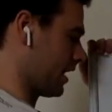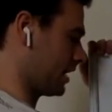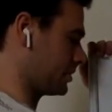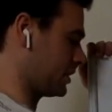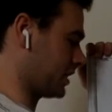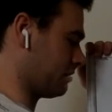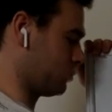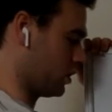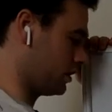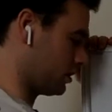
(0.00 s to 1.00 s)
cash at
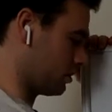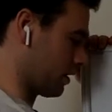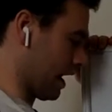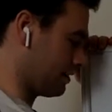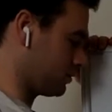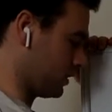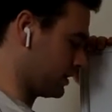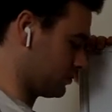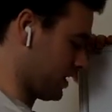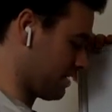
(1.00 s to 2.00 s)
time 1, or
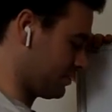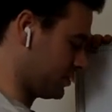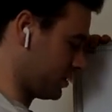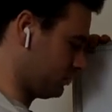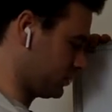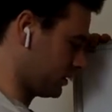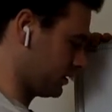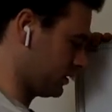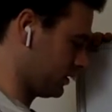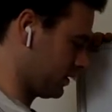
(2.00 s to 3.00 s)
F1 as we have in the notes,
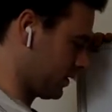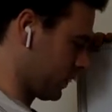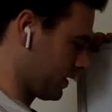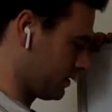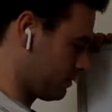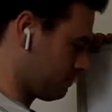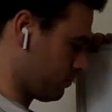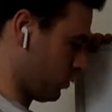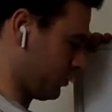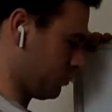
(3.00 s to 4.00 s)

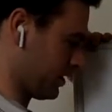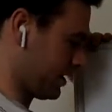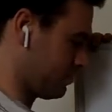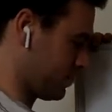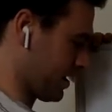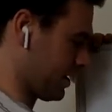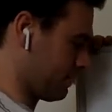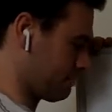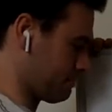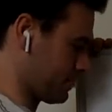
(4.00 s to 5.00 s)
multiplied
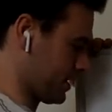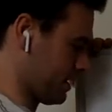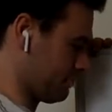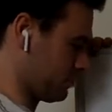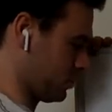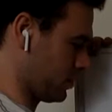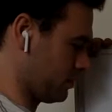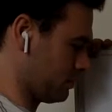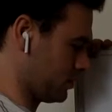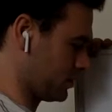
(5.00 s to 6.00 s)
by
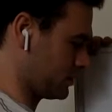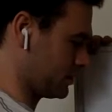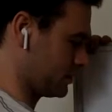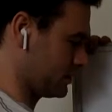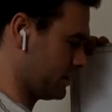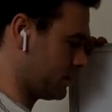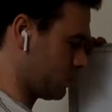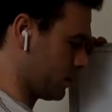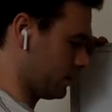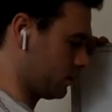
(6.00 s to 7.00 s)
F1 plus
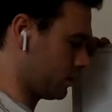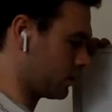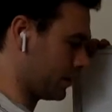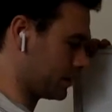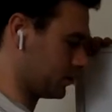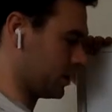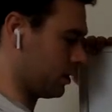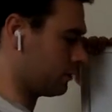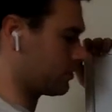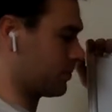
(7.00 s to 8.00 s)
C1, where as we
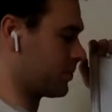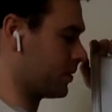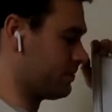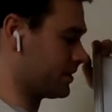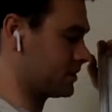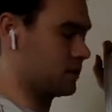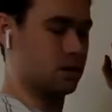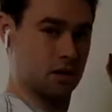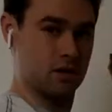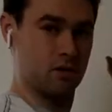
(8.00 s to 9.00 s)
know from the previous
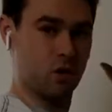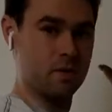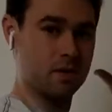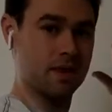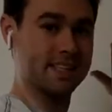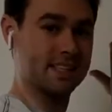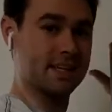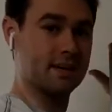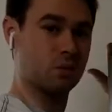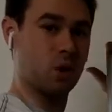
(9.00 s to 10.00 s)
formula that
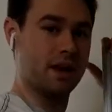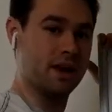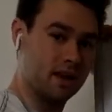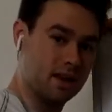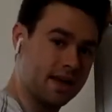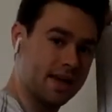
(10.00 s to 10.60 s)
C of 1